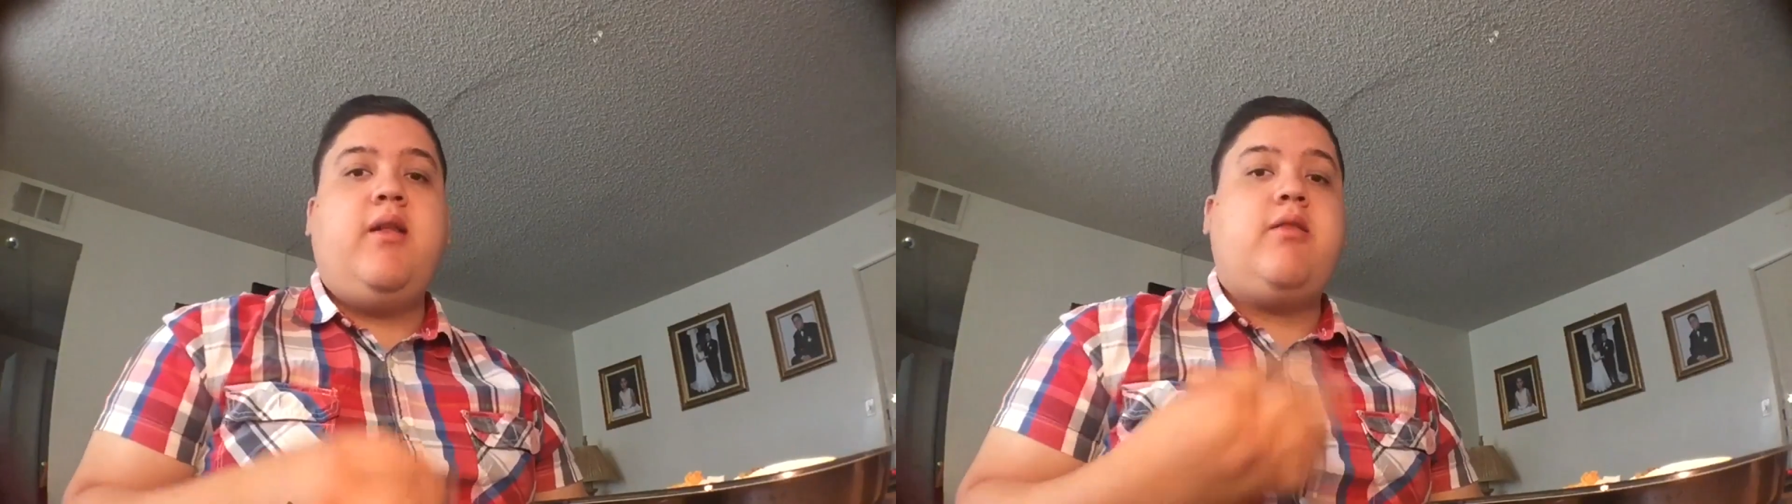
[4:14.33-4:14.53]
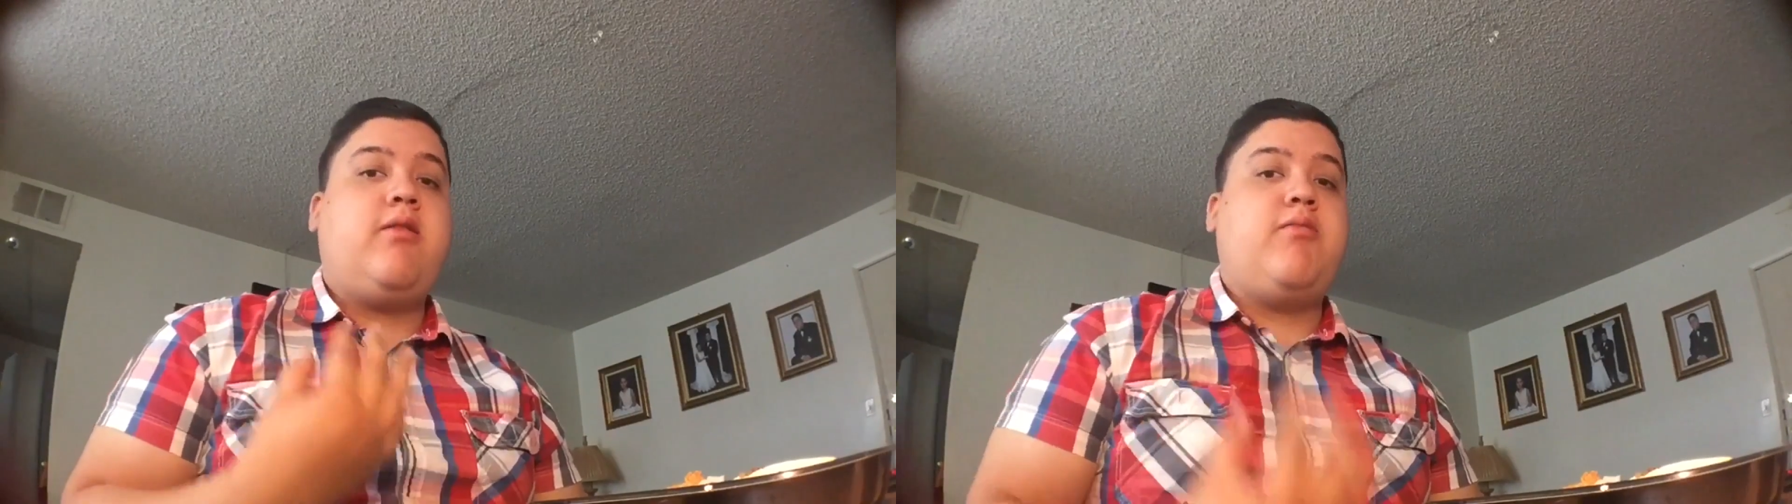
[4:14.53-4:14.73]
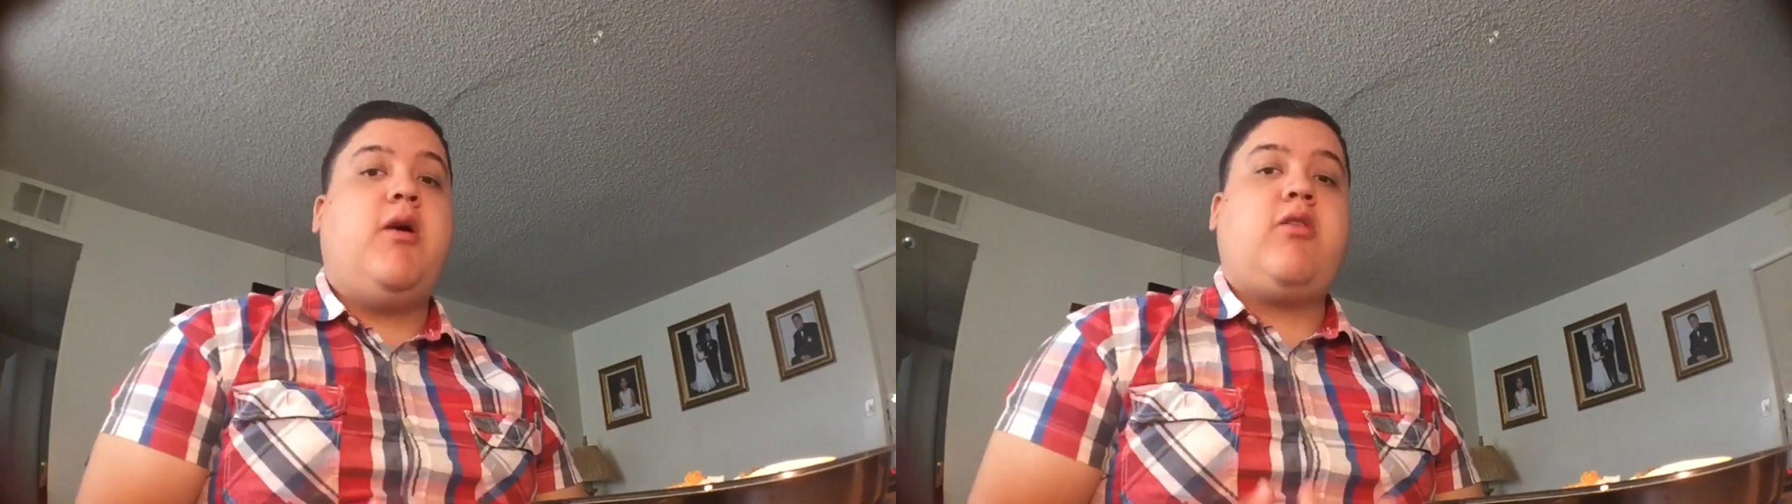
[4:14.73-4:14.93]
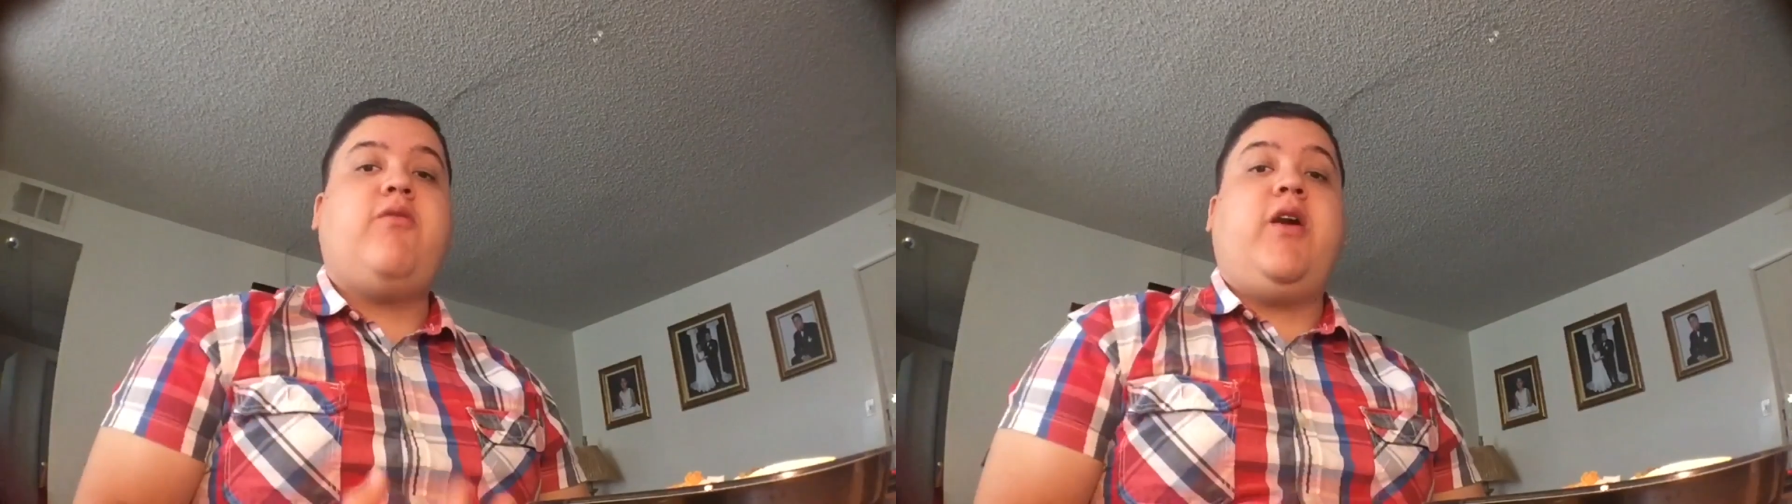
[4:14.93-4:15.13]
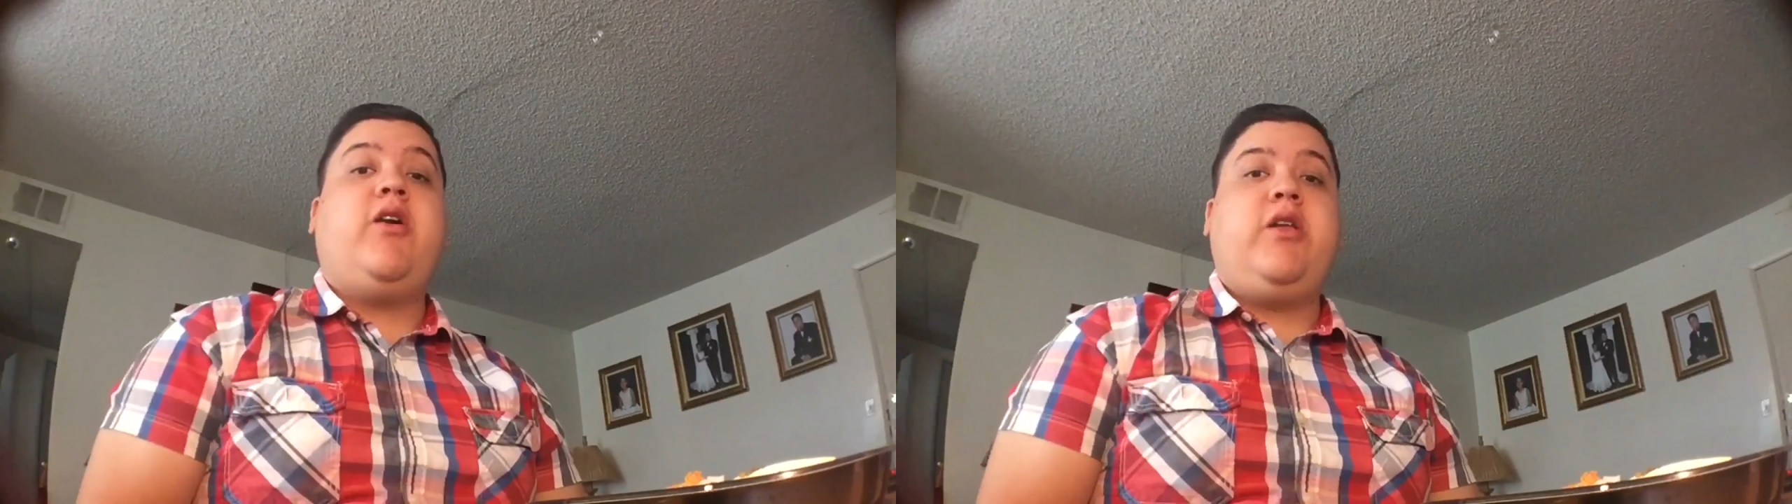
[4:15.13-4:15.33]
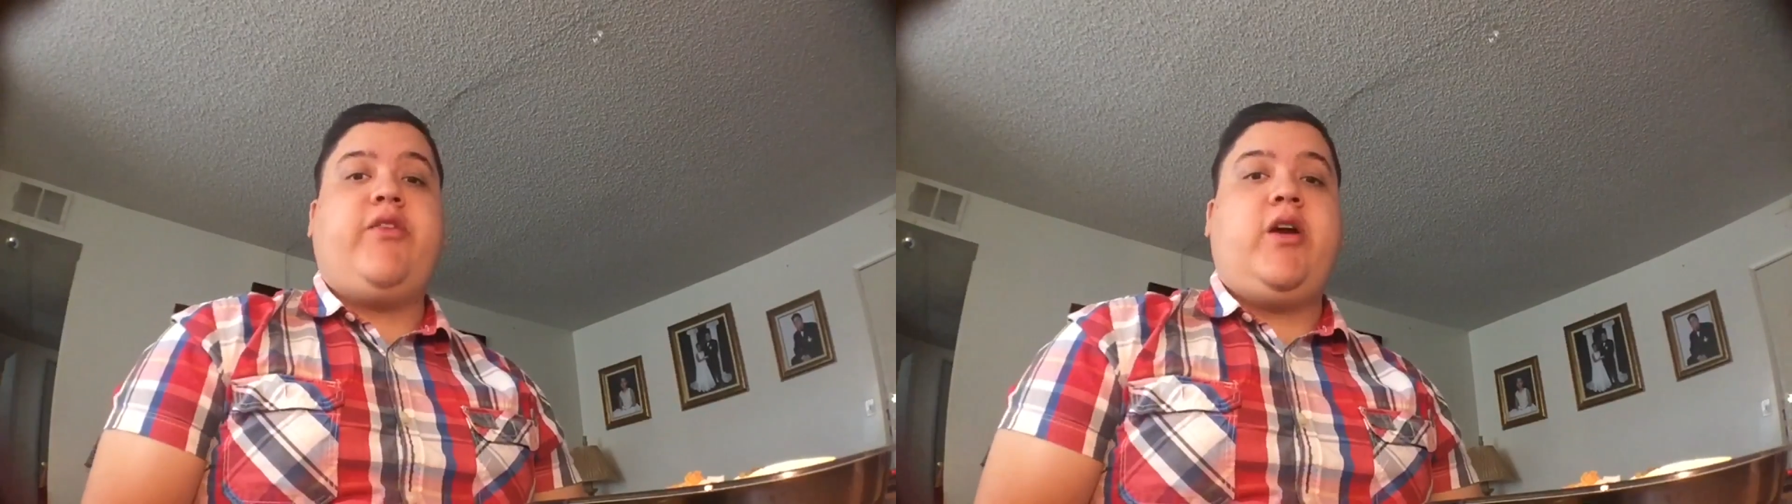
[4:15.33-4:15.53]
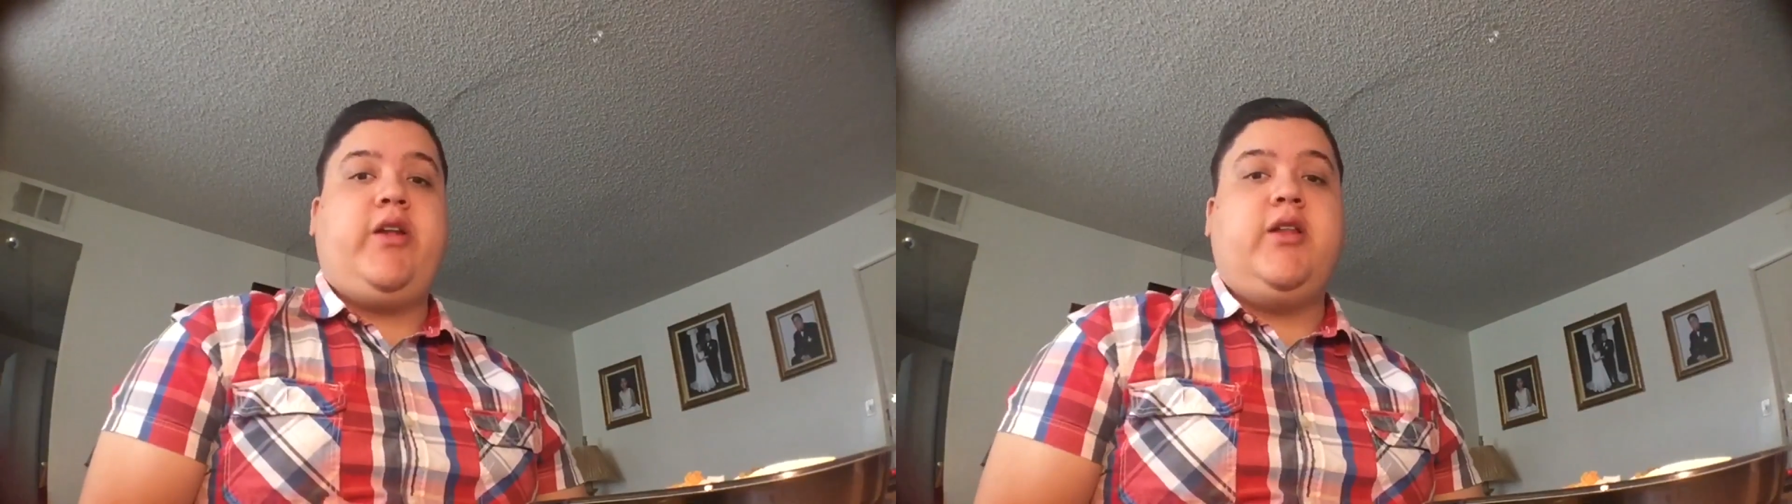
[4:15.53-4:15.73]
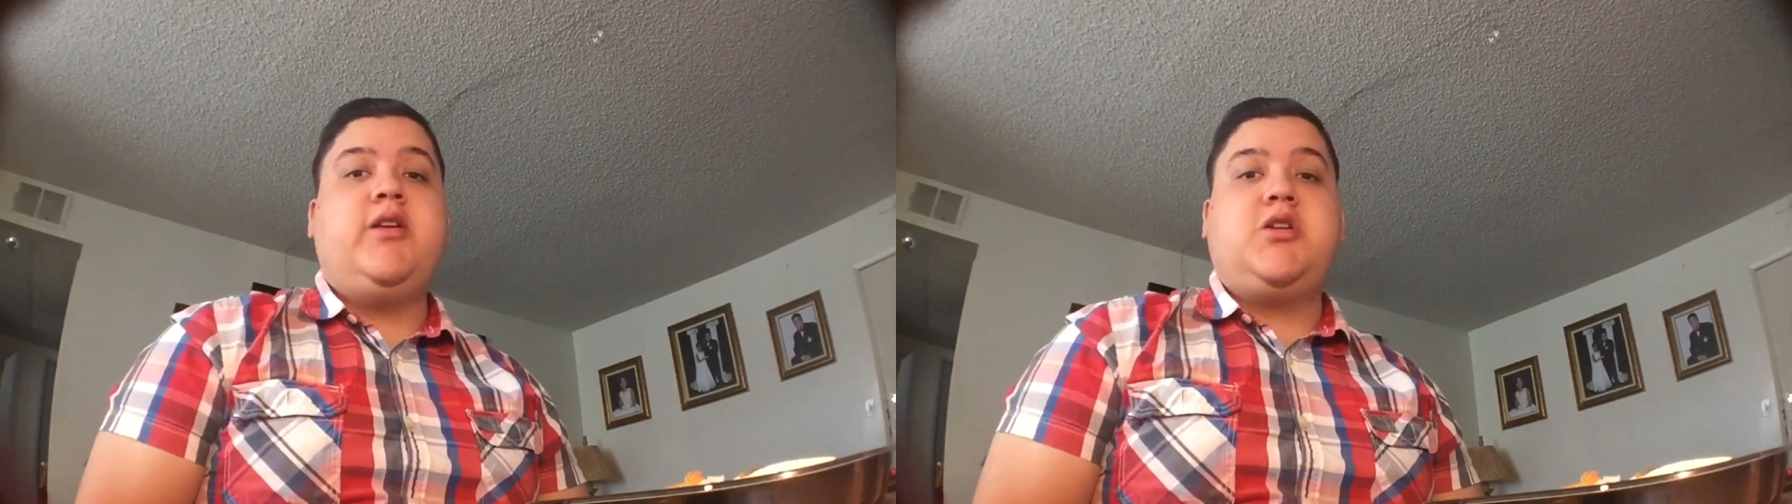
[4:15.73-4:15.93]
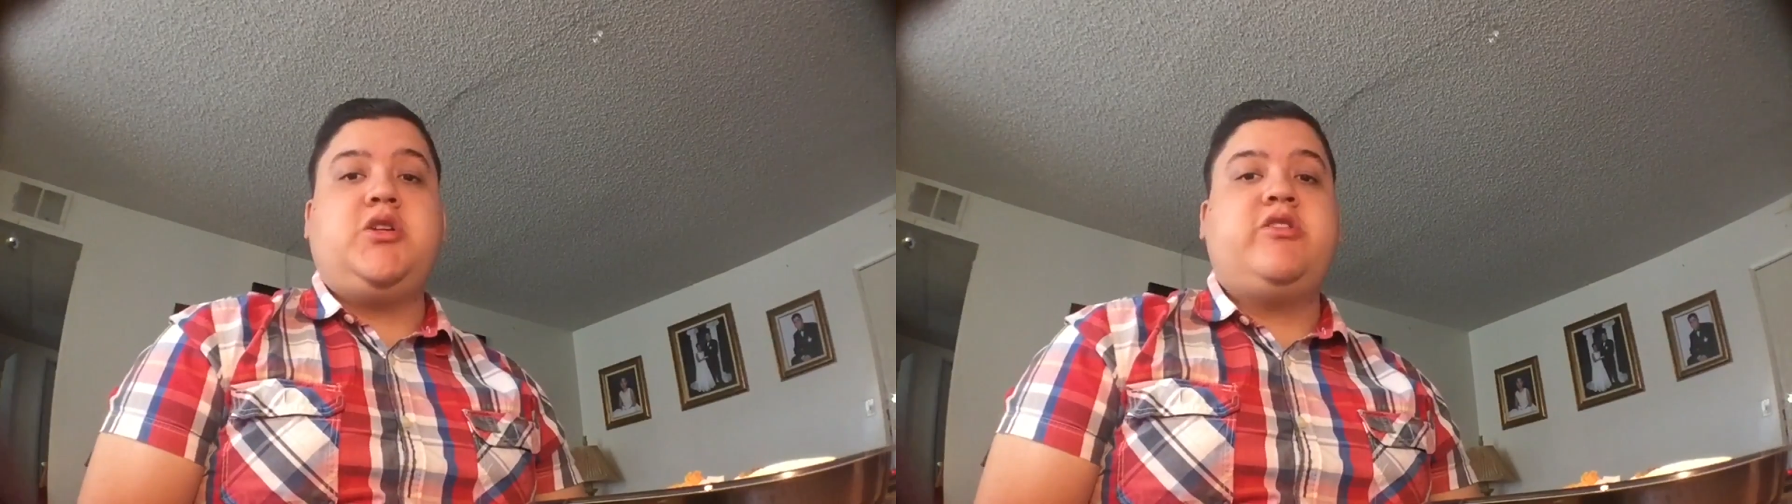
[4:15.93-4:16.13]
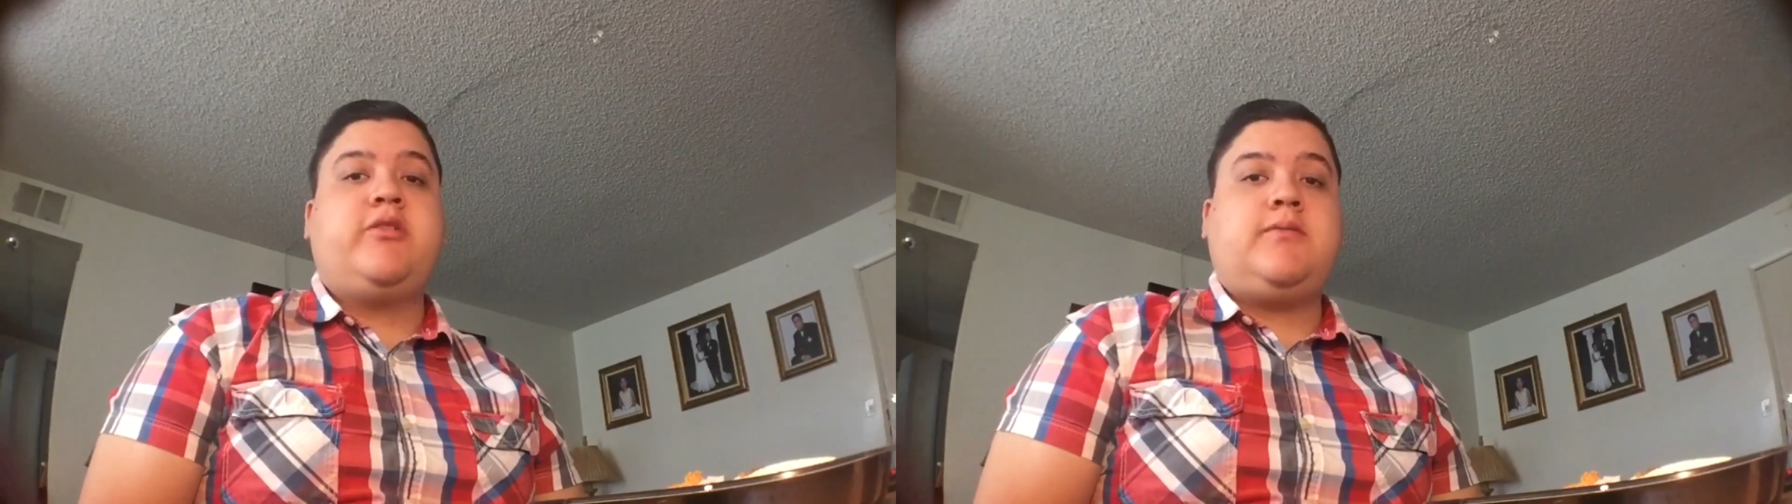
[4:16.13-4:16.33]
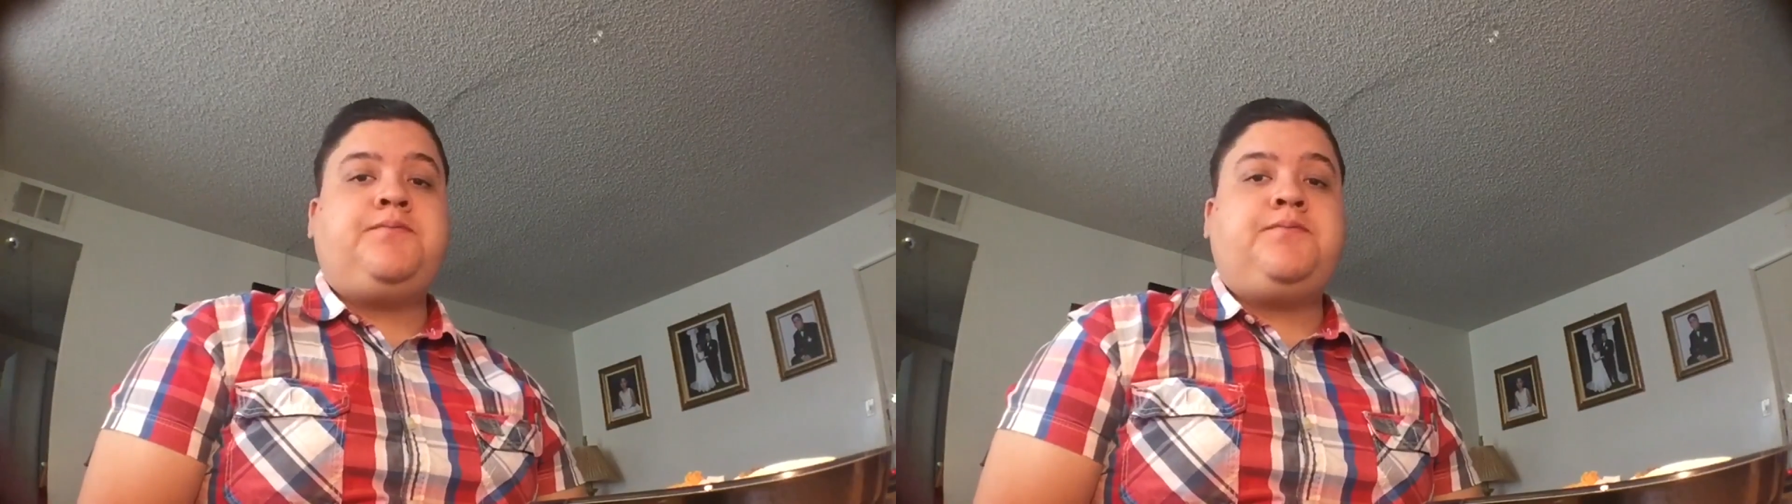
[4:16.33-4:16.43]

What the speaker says: It smells very, very delicious.